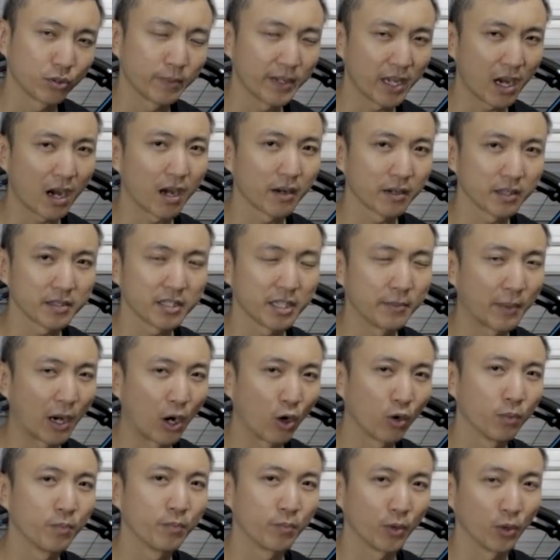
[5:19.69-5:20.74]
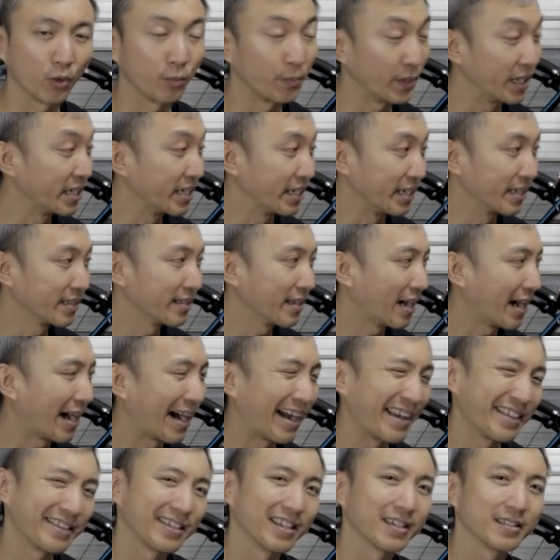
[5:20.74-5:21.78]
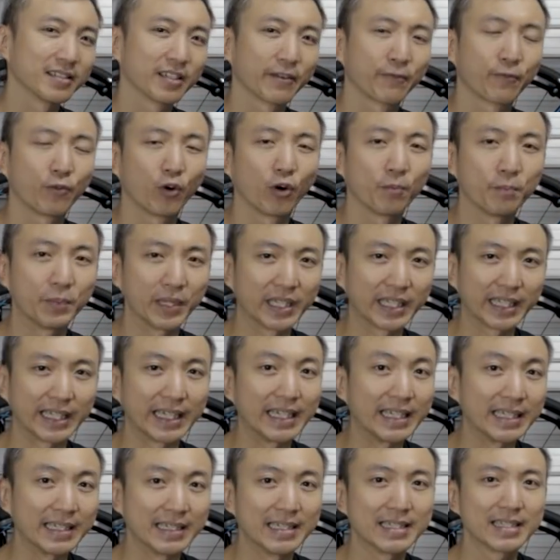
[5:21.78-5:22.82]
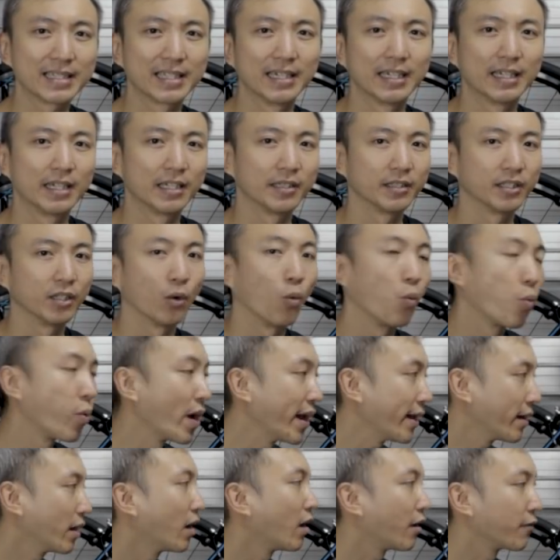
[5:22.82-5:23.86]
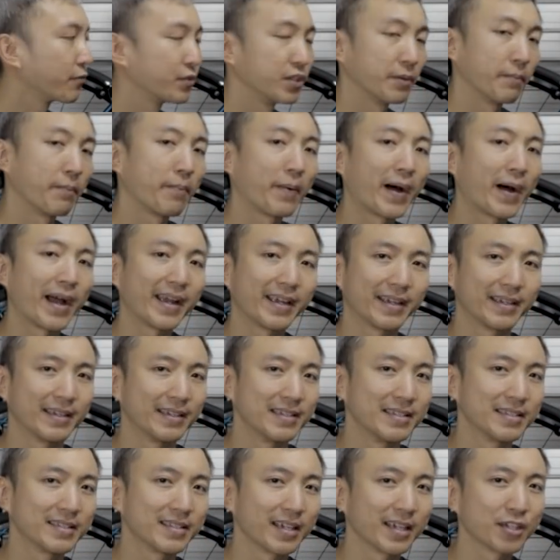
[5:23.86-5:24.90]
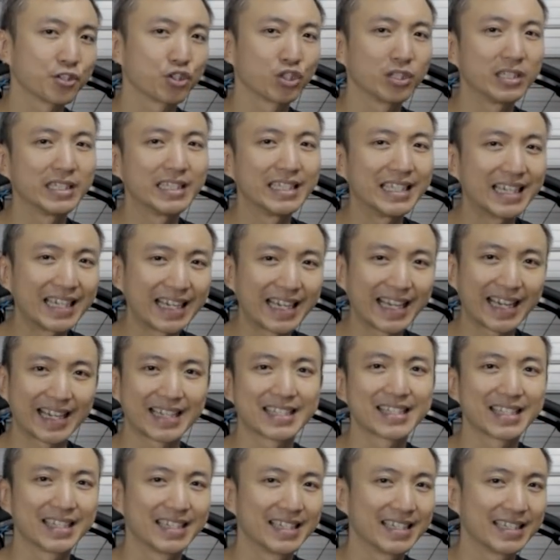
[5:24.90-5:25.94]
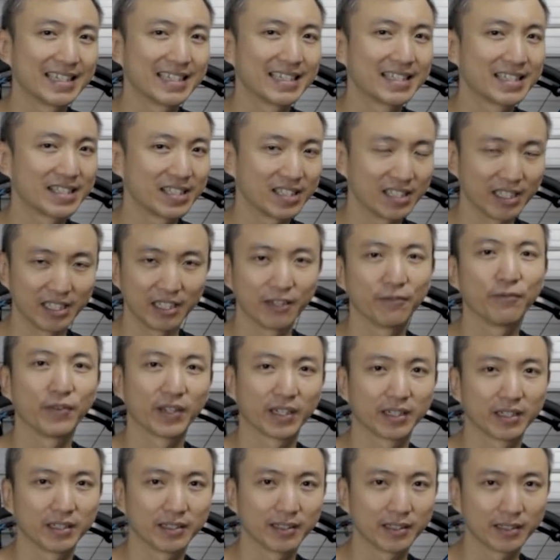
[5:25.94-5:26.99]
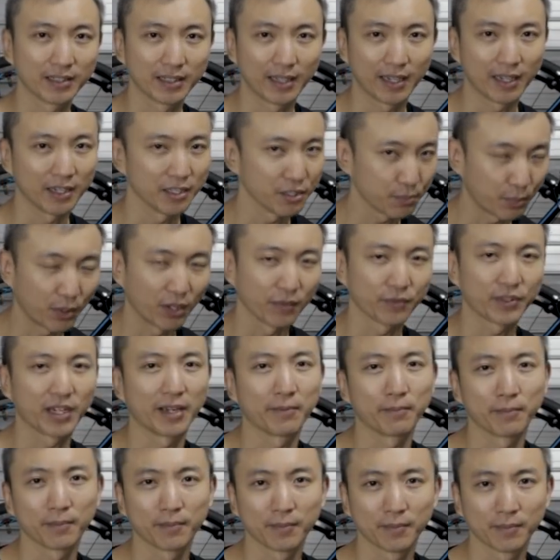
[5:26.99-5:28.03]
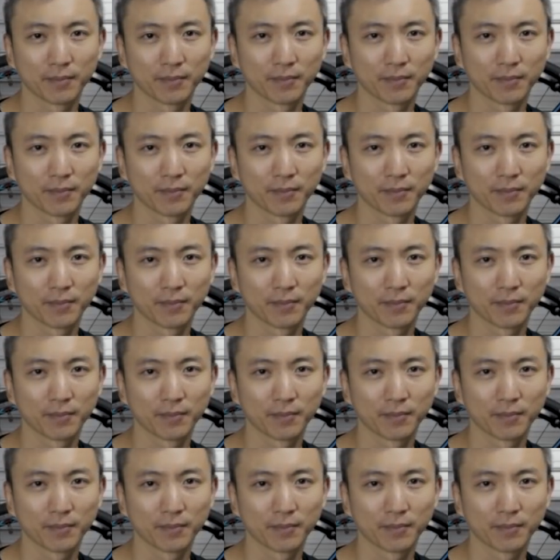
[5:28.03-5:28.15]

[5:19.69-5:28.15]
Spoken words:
to be honest, in my own opinion, I think that for beginners, the weight of the bike is actually less significant at this point of time.